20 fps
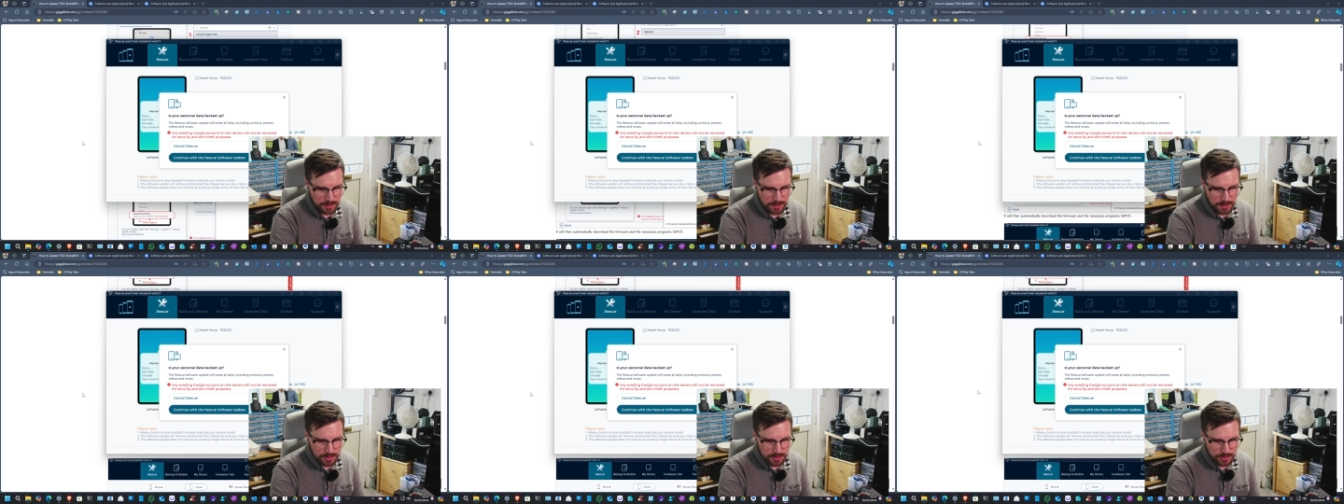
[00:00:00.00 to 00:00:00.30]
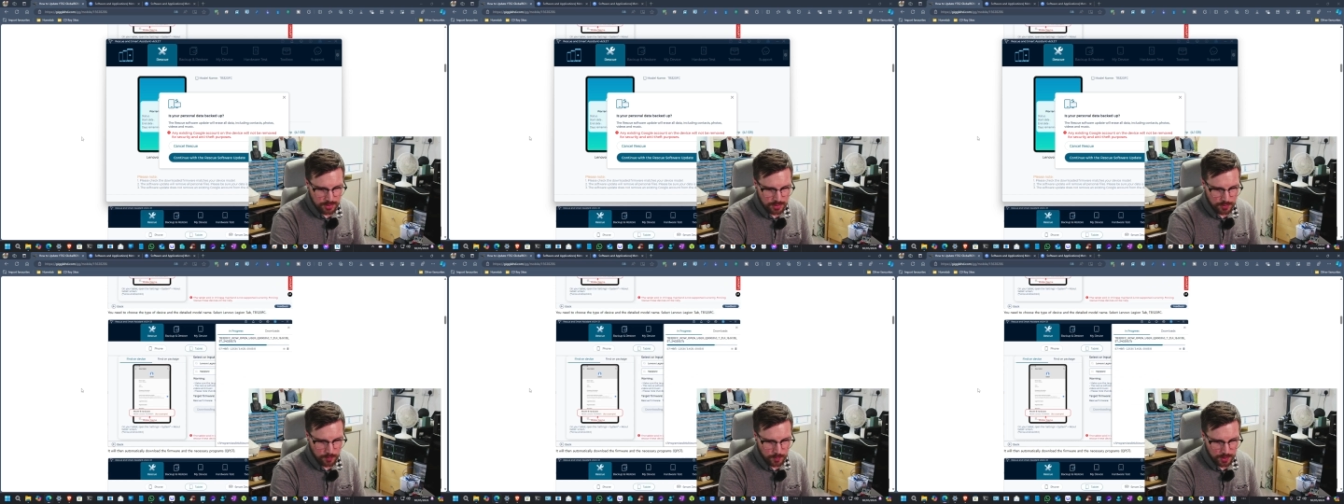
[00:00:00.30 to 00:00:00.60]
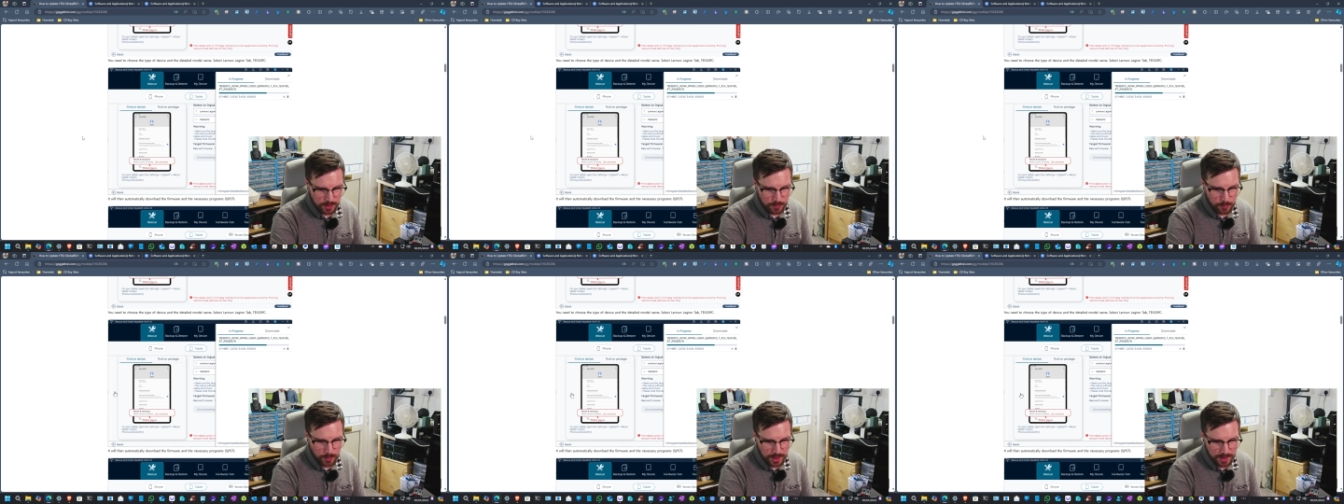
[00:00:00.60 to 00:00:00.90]
So it
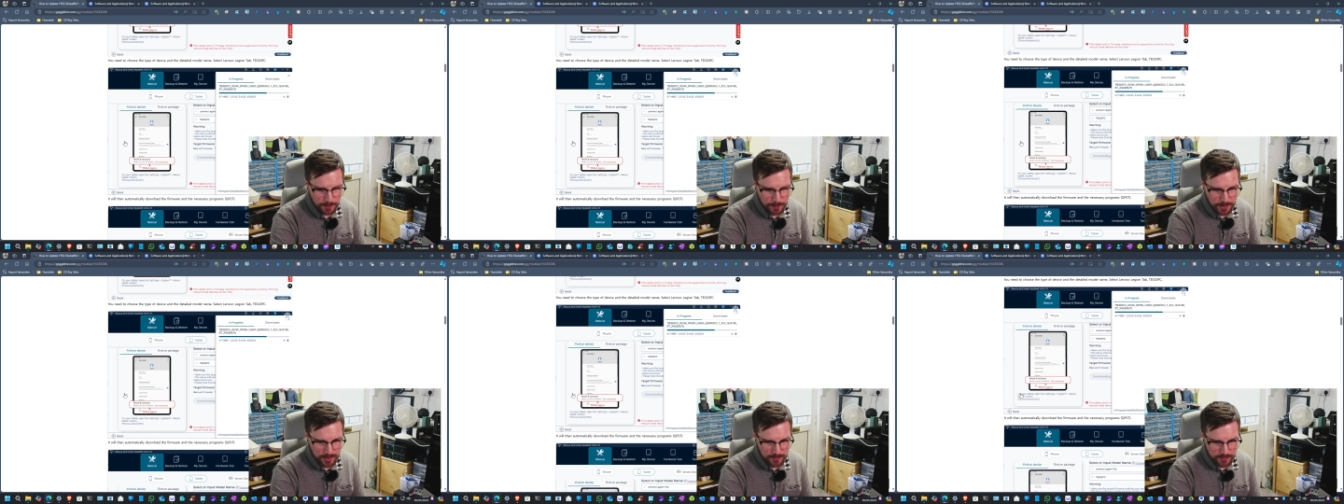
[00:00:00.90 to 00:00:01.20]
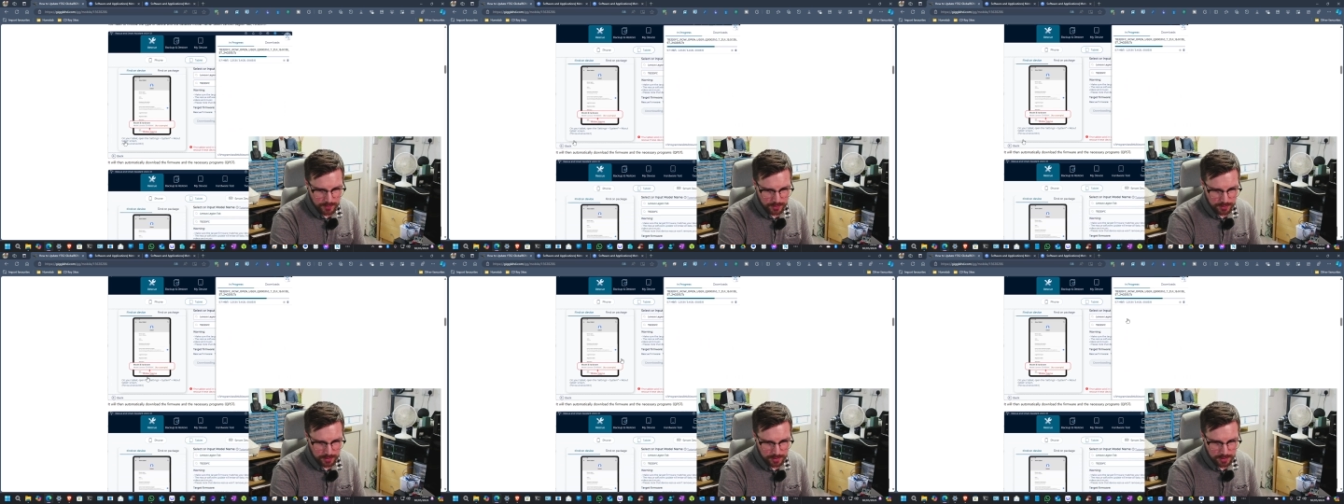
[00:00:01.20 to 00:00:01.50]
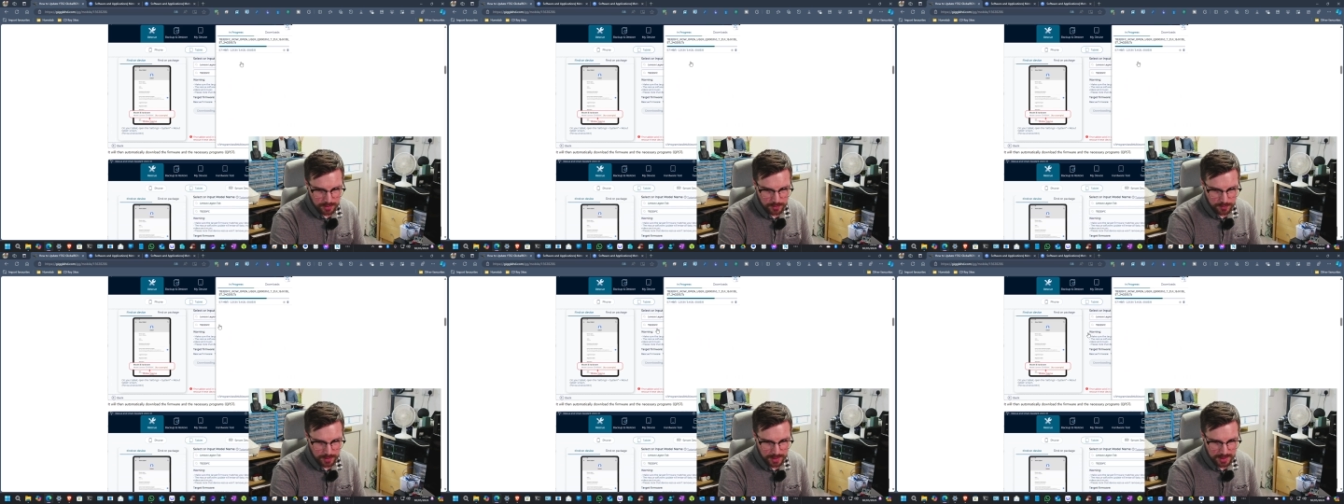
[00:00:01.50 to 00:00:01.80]
will wipe everything
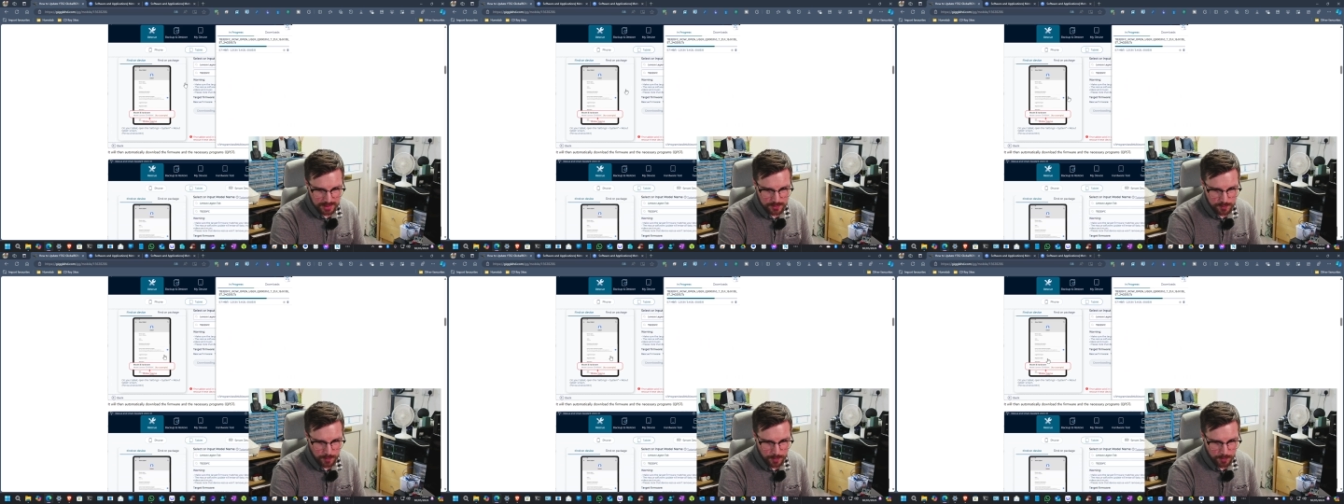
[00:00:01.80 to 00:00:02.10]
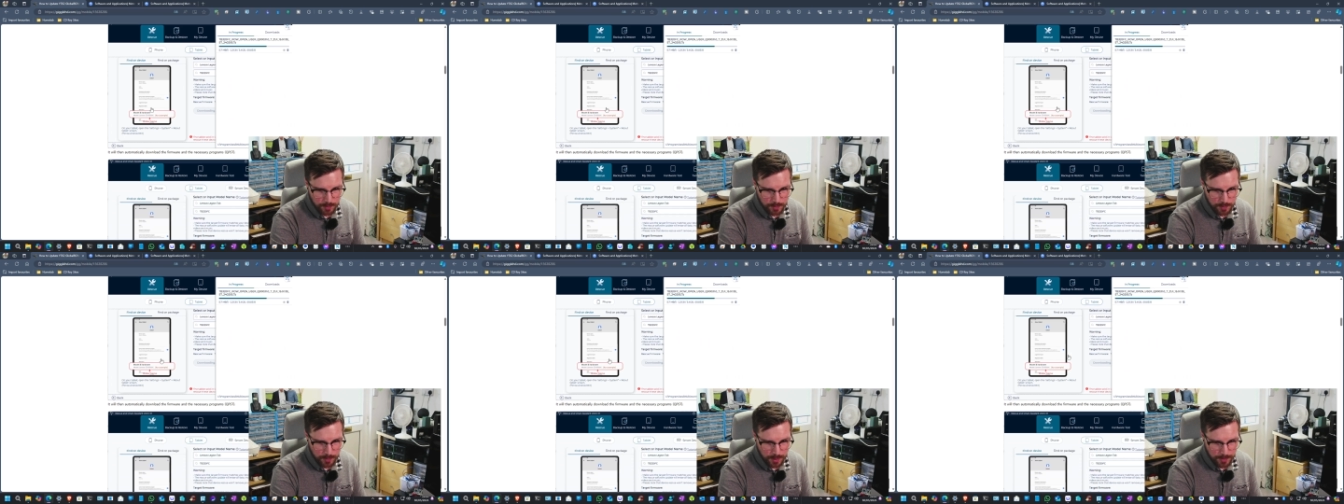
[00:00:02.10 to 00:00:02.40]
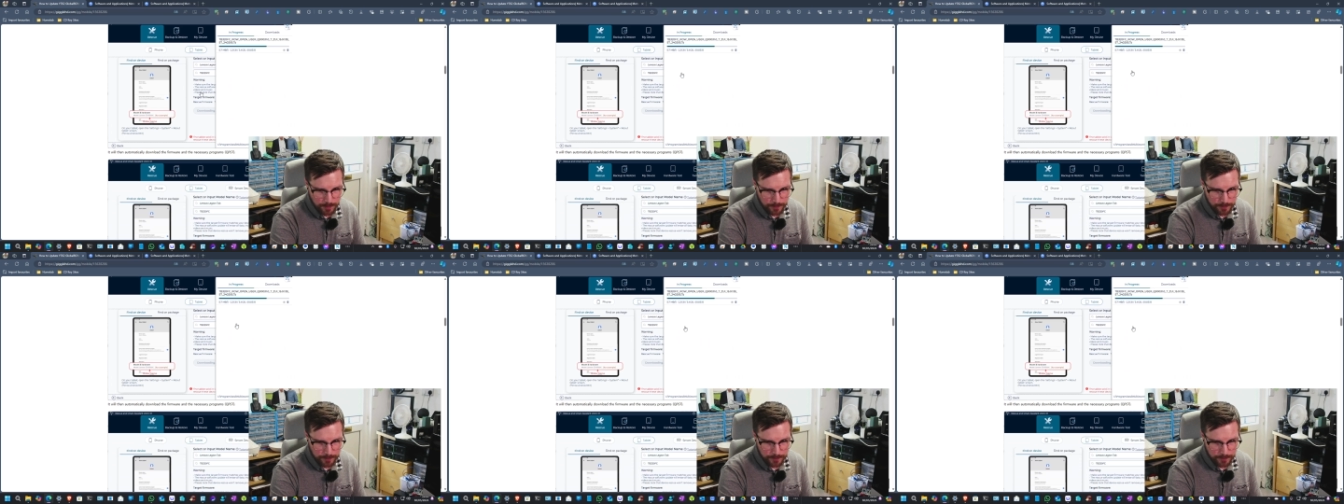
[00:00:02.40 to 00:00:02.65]
and that's what we want.